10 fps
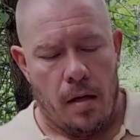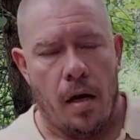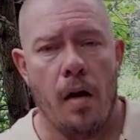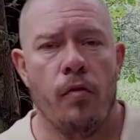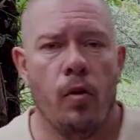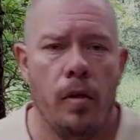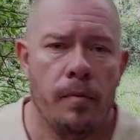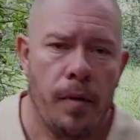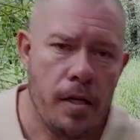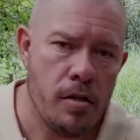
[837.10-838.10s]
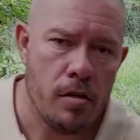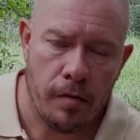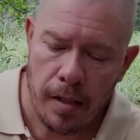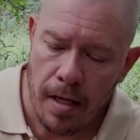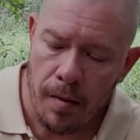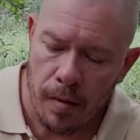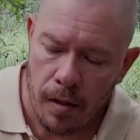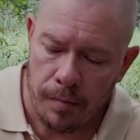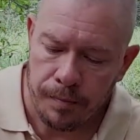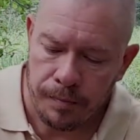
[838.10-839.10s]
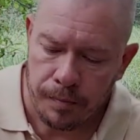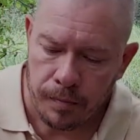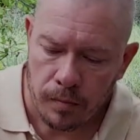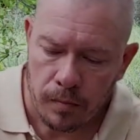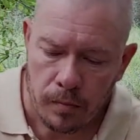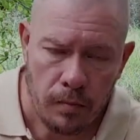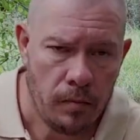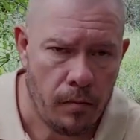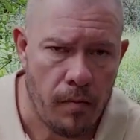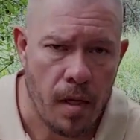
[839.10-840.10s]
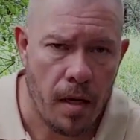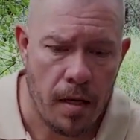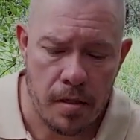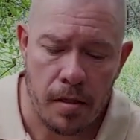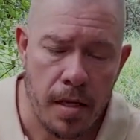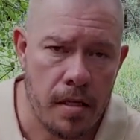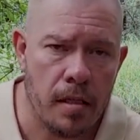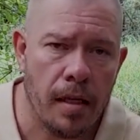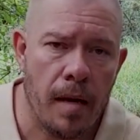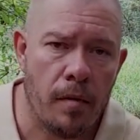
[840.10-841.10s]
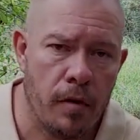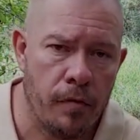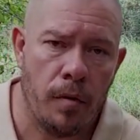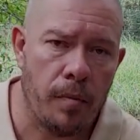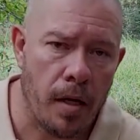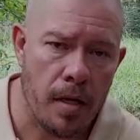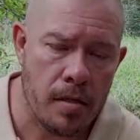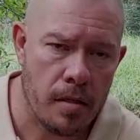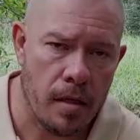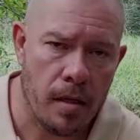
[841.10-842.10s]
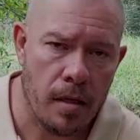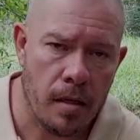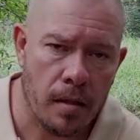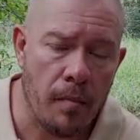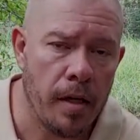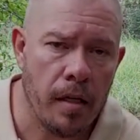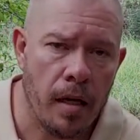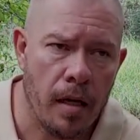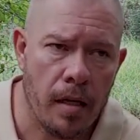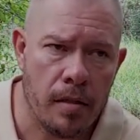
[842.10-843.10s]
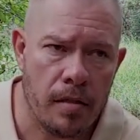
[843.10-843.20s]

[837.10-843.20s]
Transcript: Overall impressions of the camera, it's a decent camera for the price, coming in at